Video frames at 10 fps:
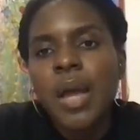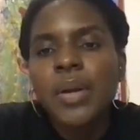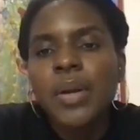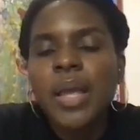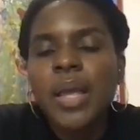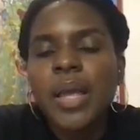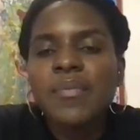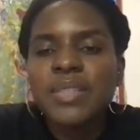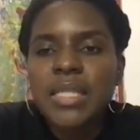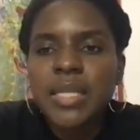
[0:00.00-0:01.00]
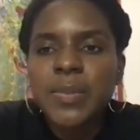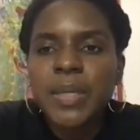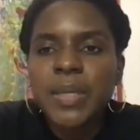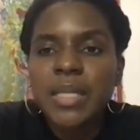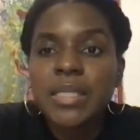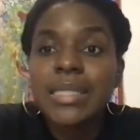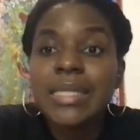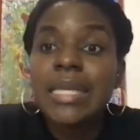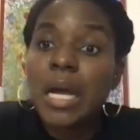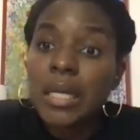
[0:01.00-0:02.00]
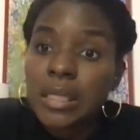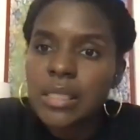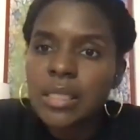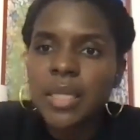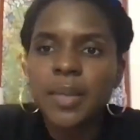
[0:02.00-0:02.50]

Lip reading: I want to emphasize this because not